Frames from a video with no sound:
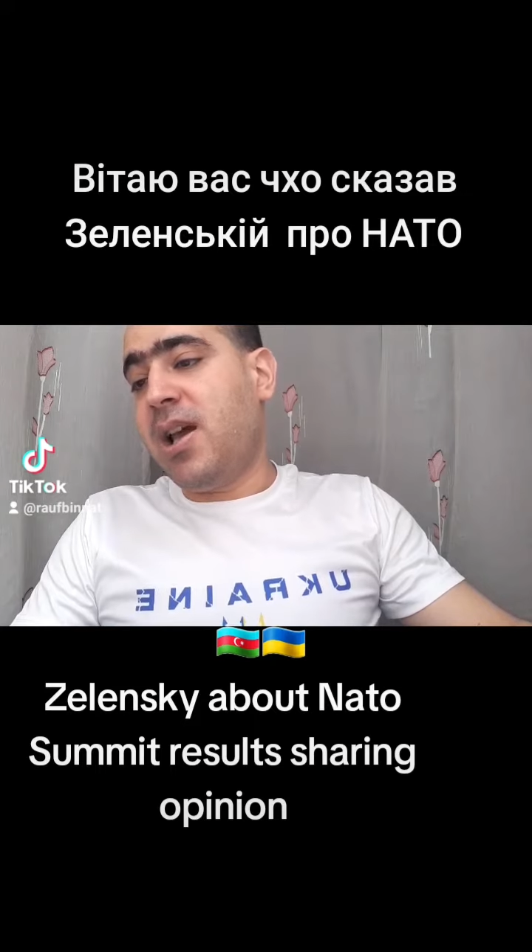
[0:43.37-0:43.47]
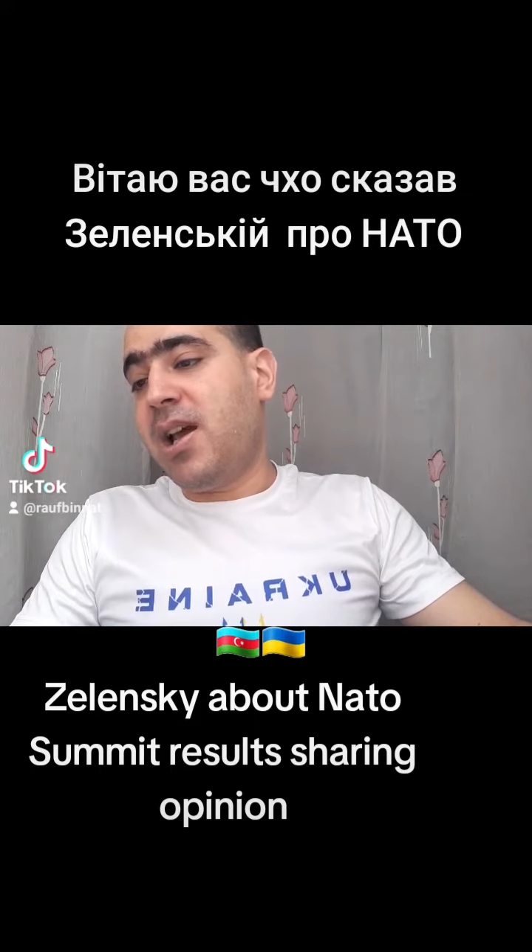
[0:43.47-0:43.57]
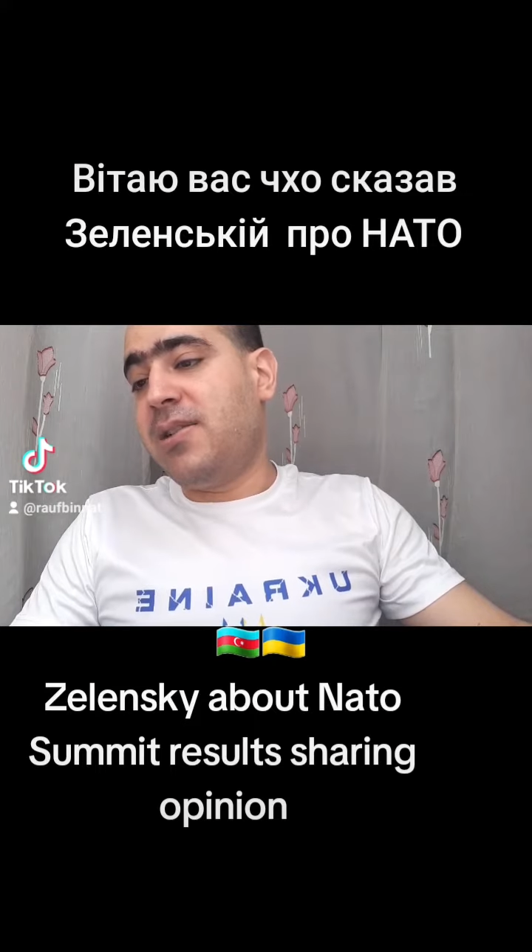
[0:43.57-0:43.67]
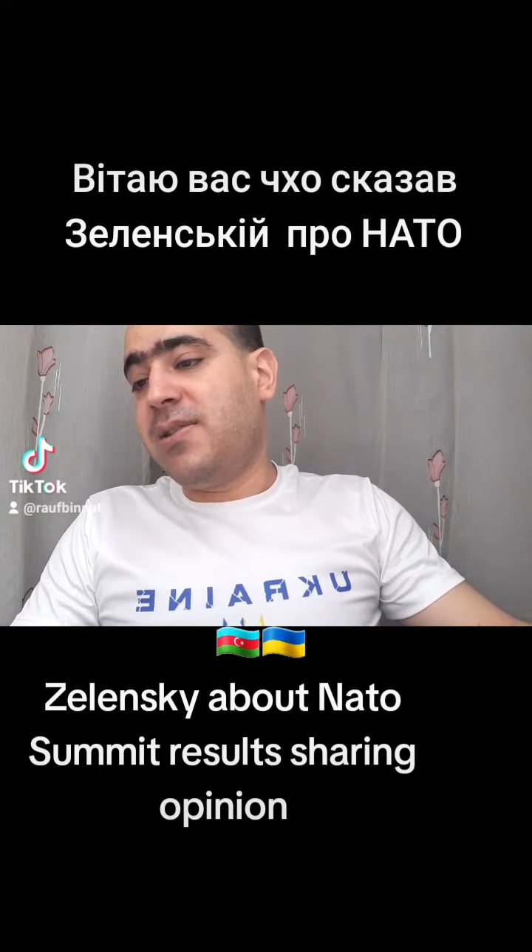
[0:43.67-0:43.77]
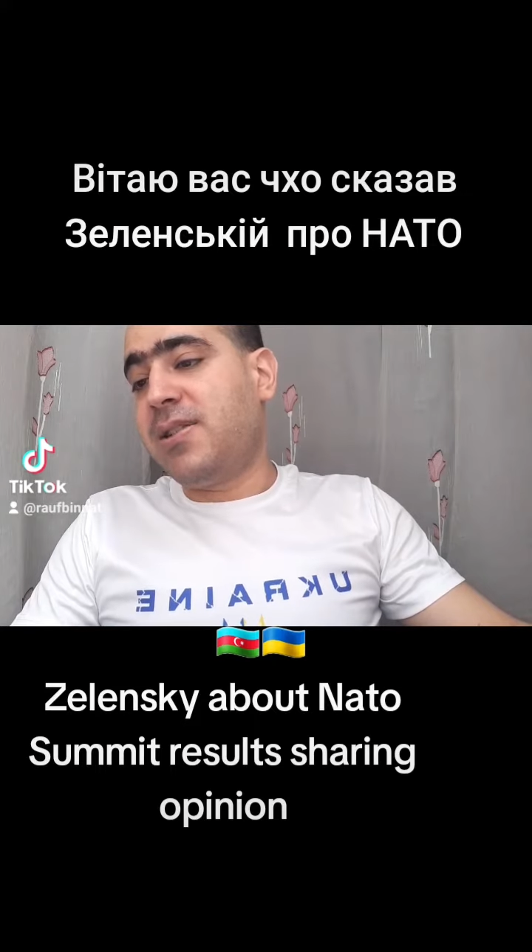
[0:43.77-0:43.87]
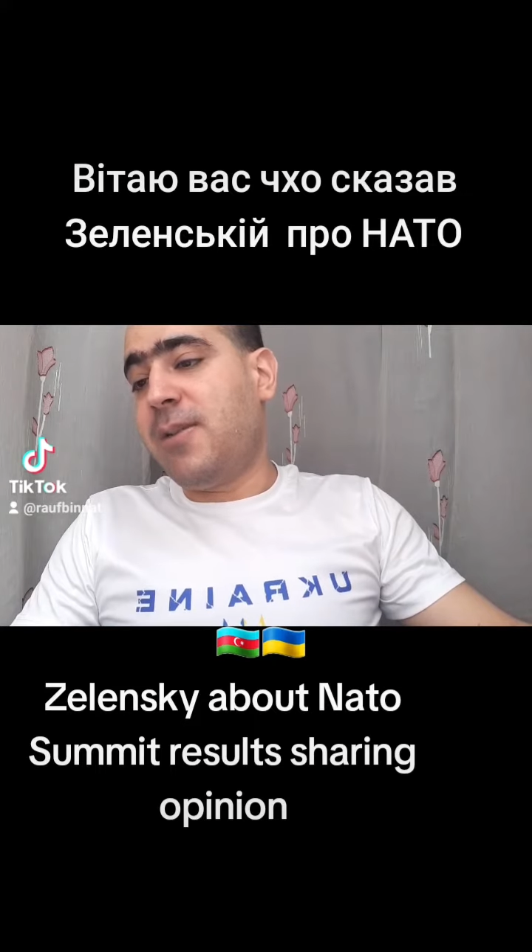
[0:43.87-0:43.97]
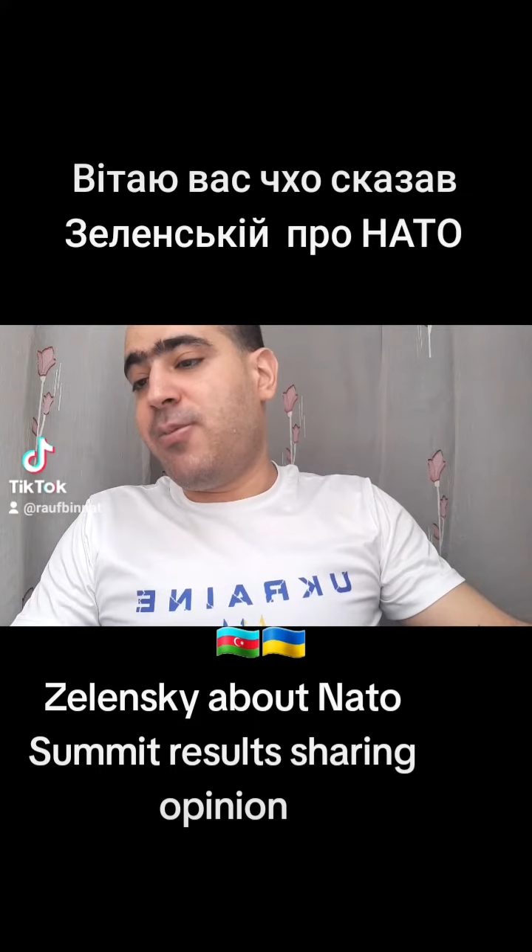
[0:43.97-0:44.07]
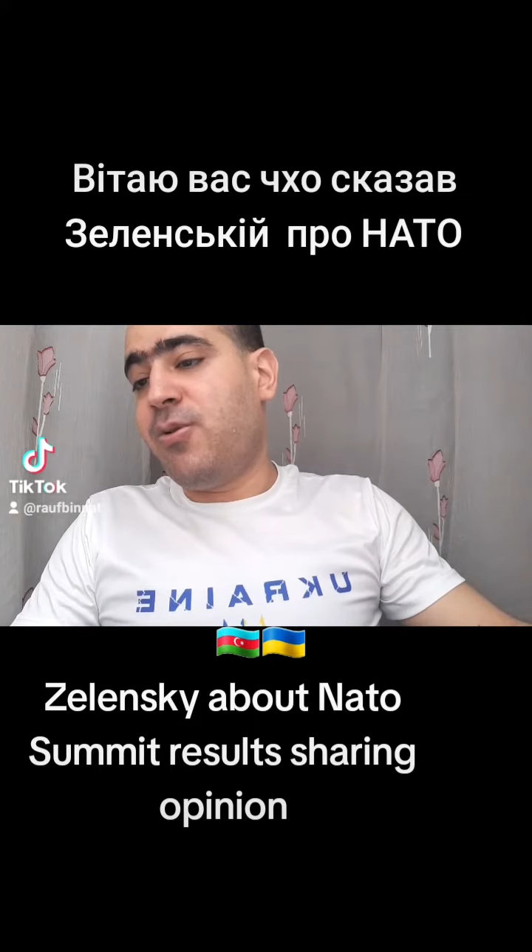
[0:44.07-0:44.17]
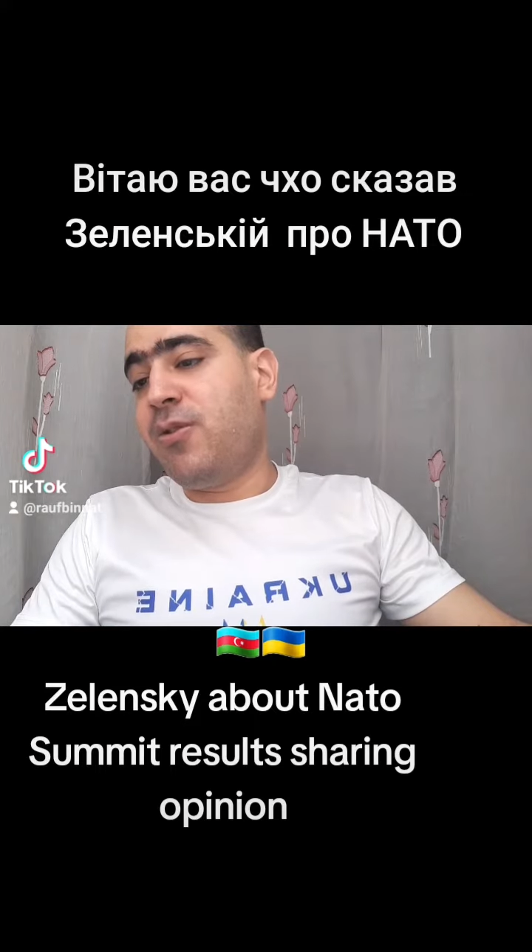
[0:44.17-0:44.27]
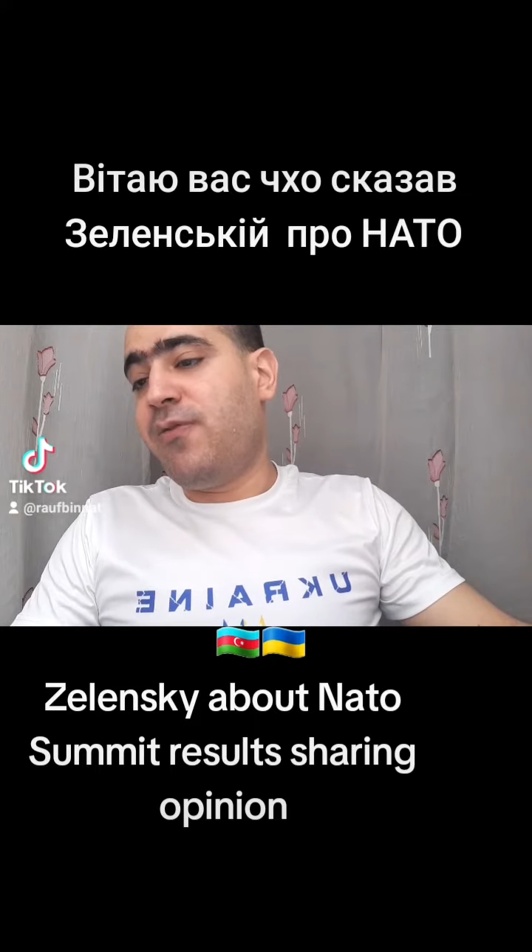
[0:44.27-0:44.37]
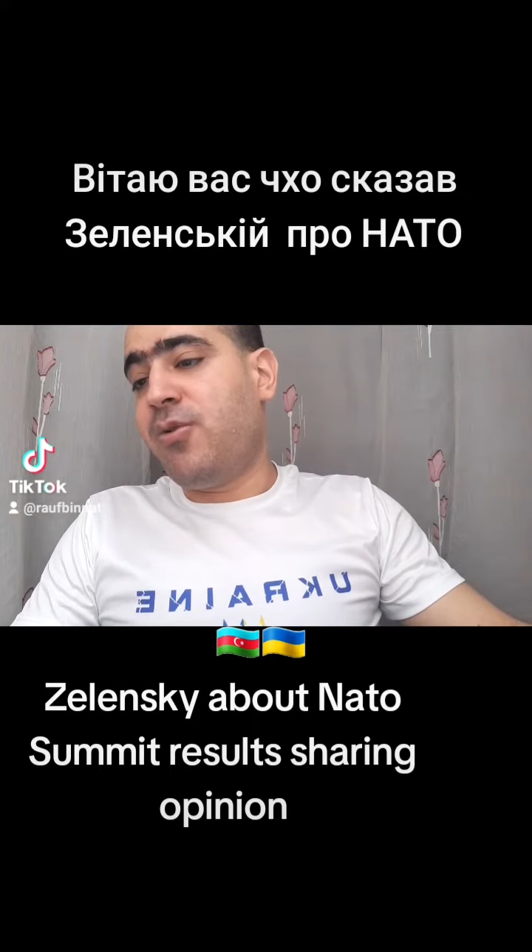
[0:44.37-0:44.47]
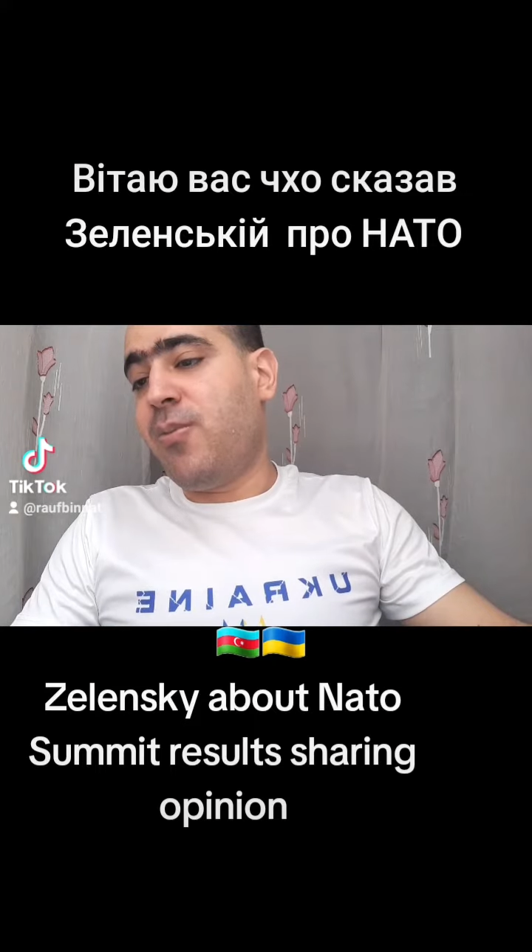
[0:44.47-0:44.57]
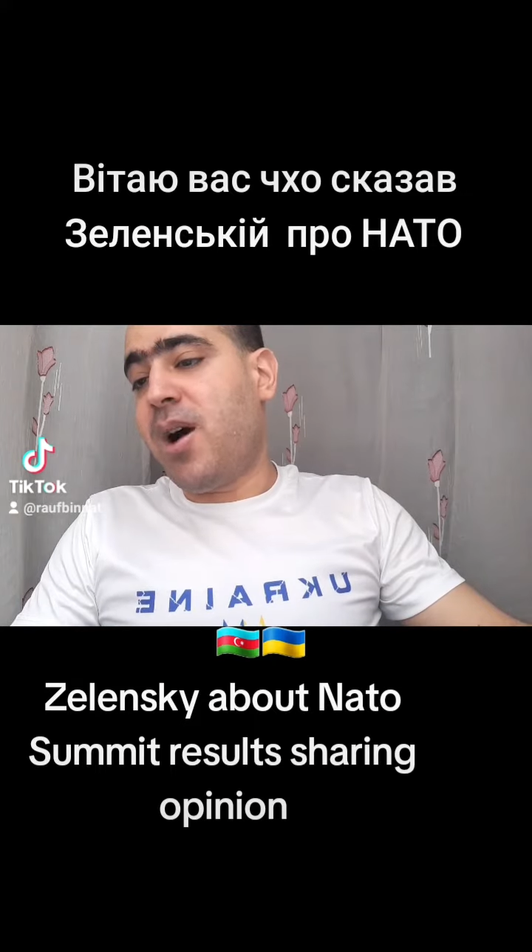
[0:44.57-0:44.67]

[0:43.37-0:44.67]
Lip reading: and support from